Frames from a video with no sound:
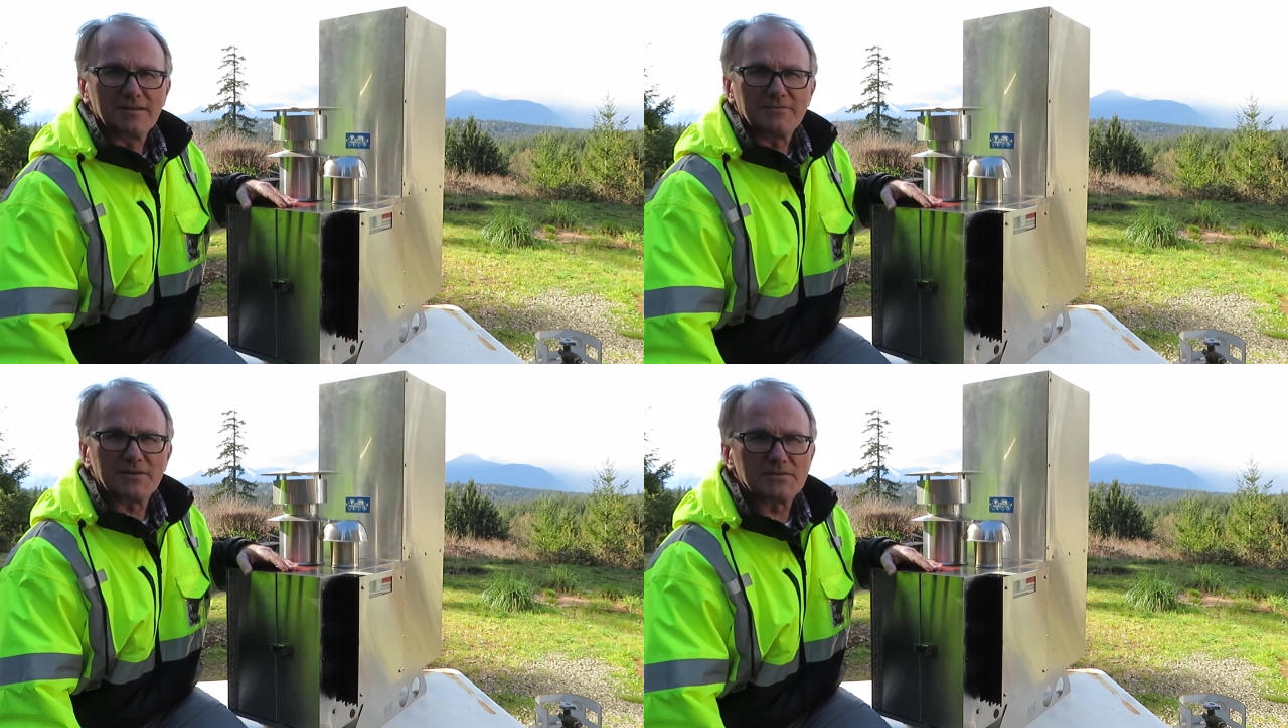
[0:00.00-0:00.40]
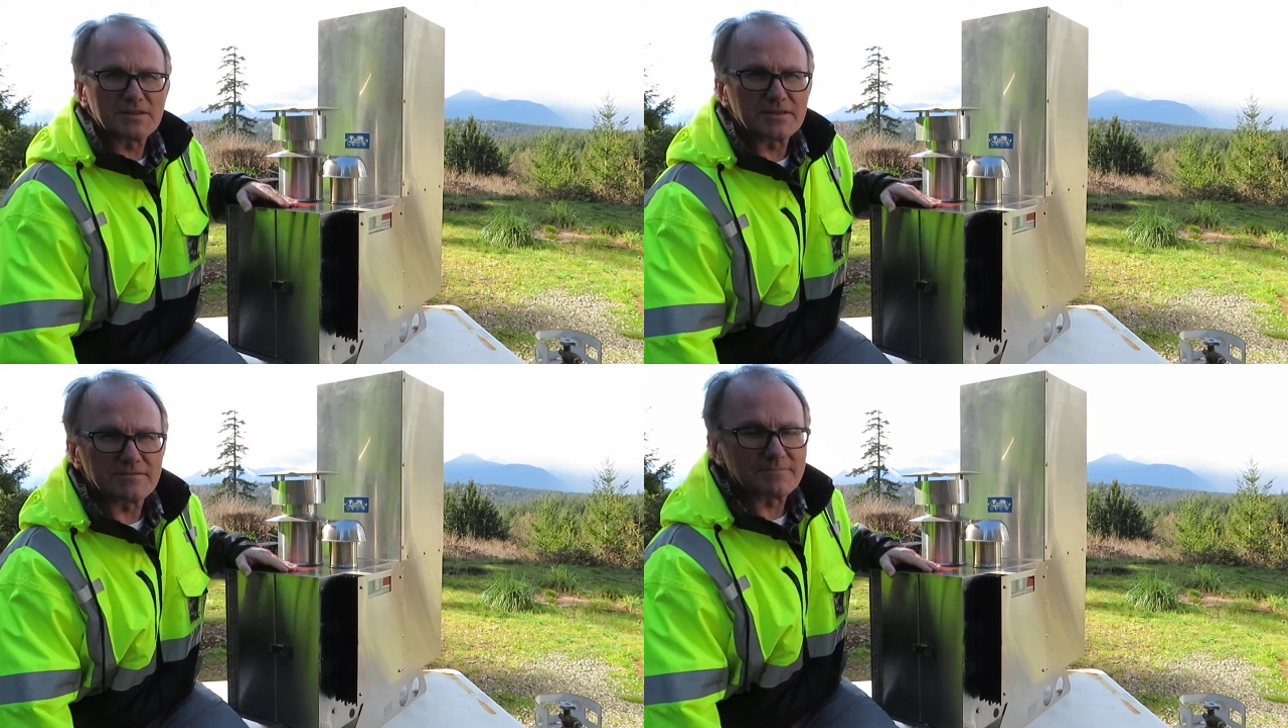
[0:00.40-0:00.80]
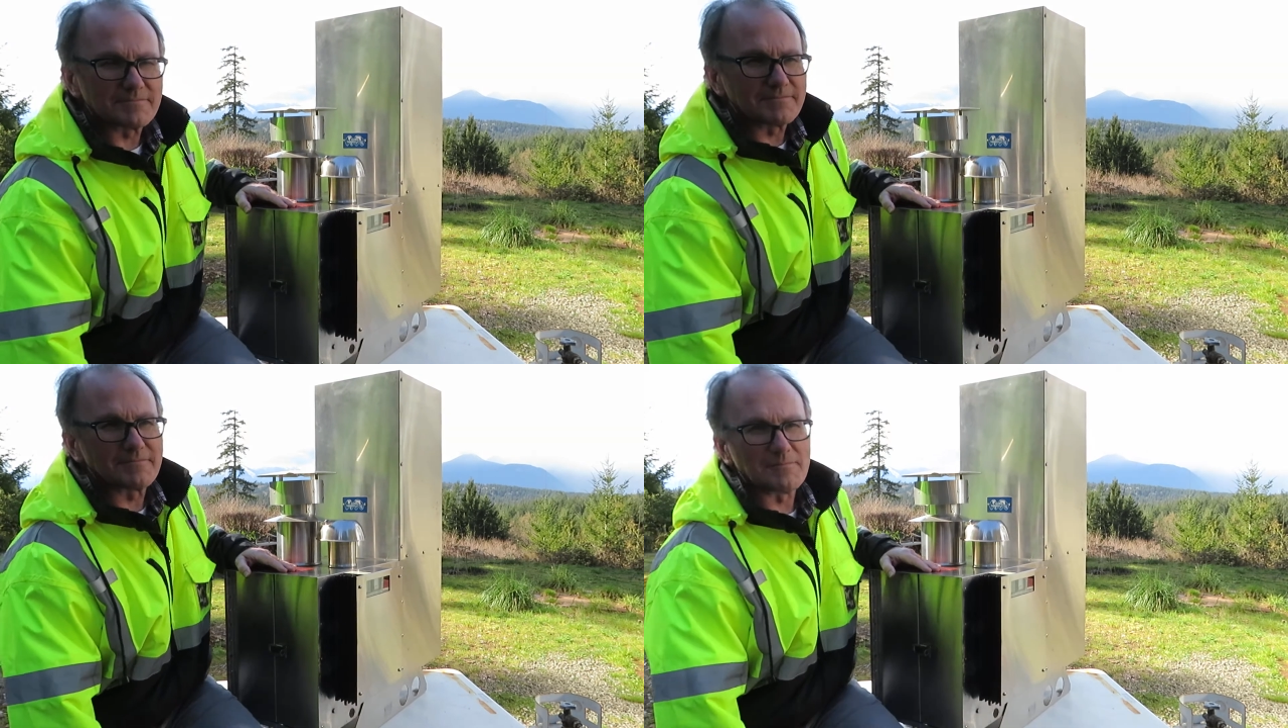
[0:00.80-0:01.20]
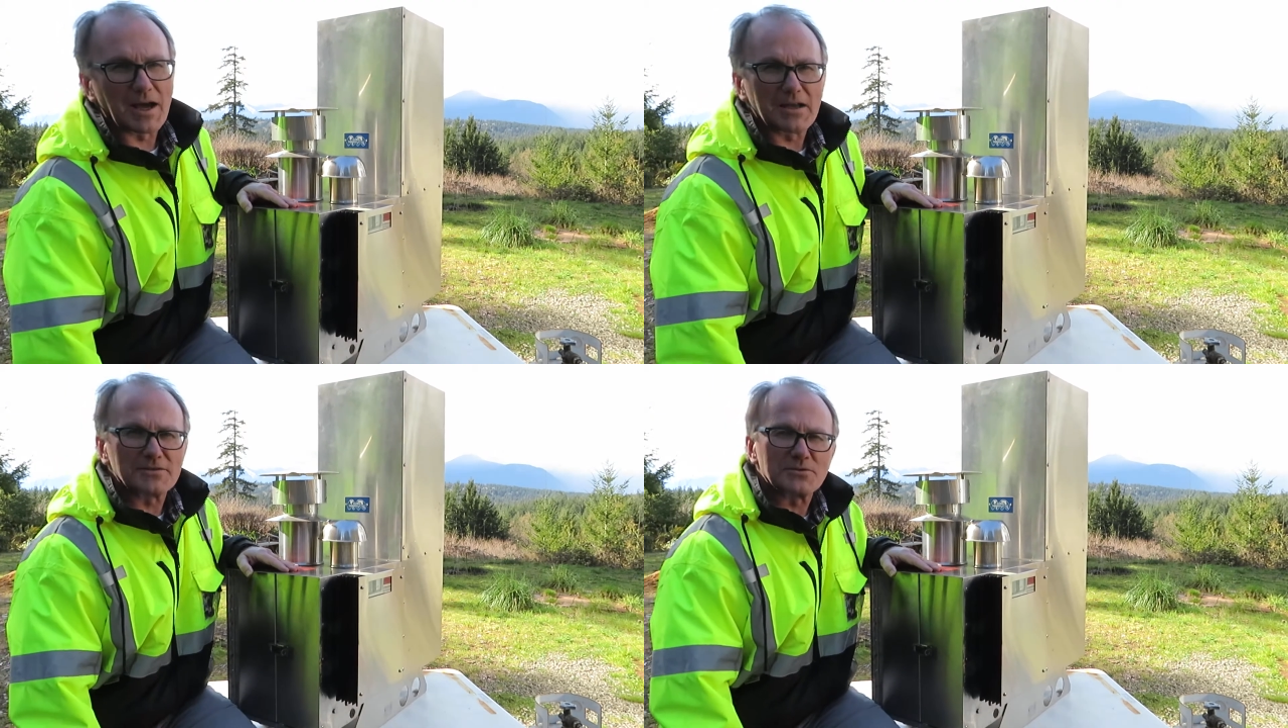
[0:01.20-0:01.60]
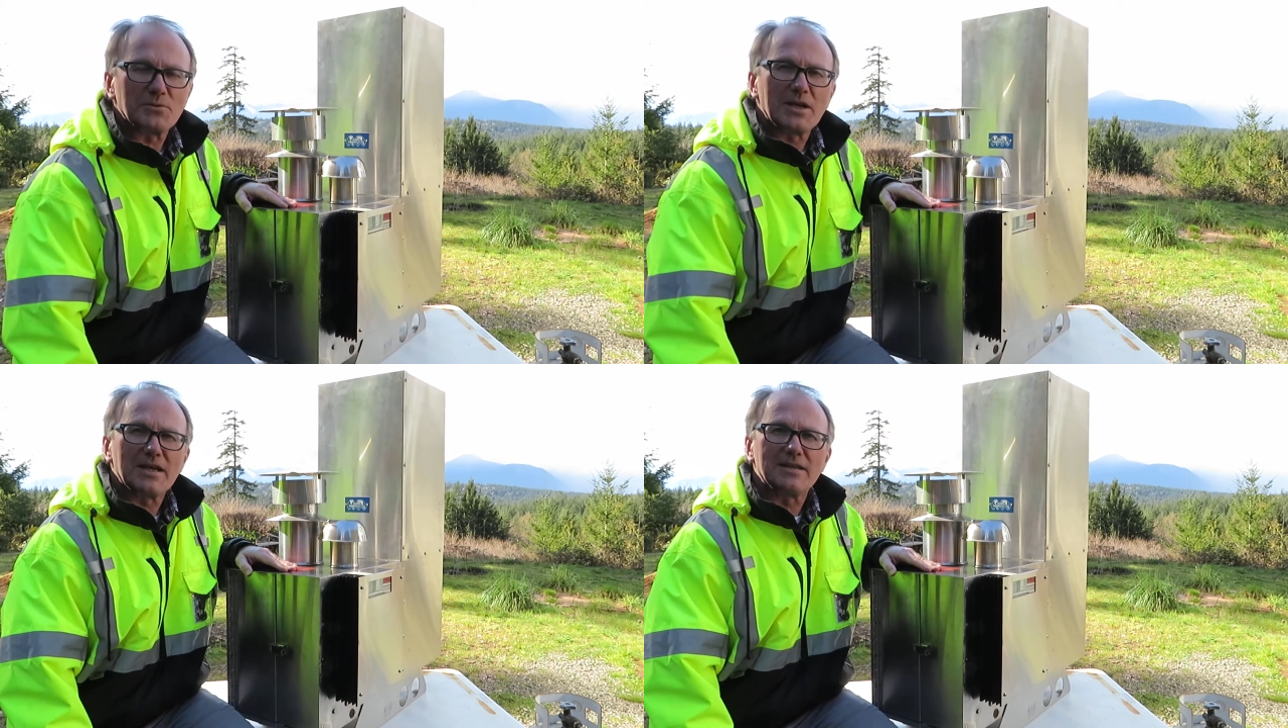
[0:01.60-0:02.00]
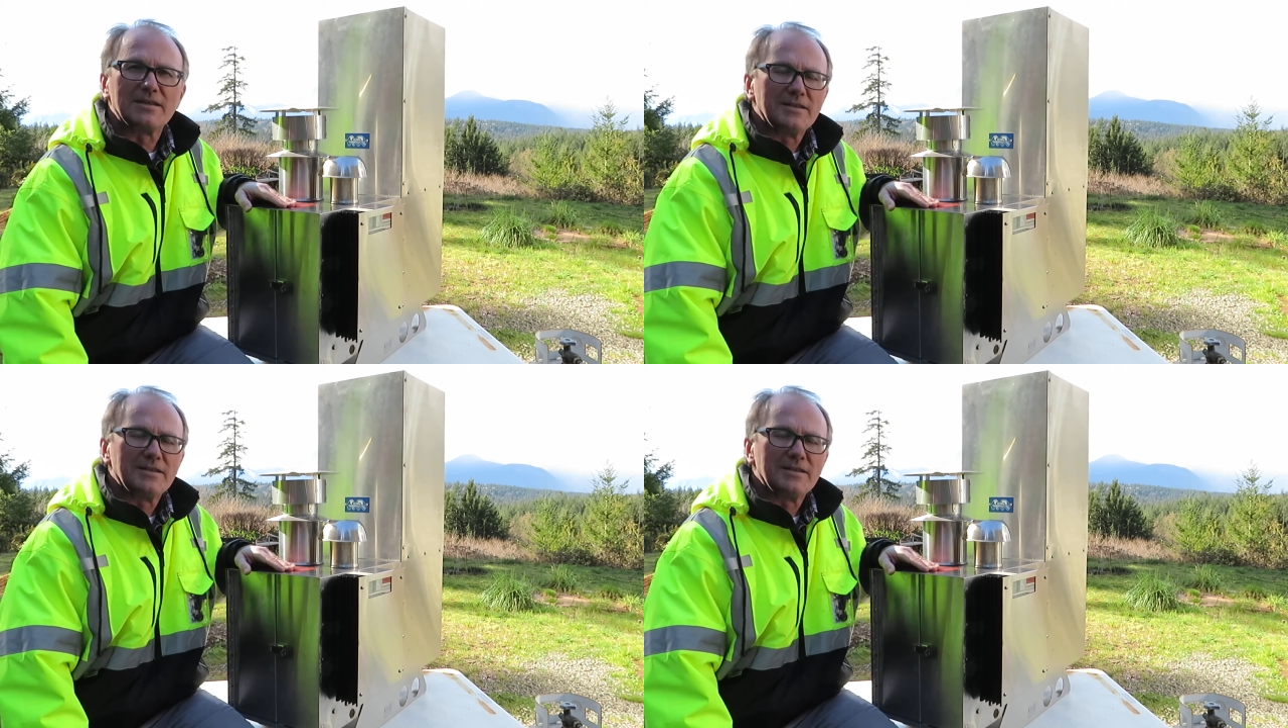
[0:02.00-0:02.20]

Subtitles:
15 miles away,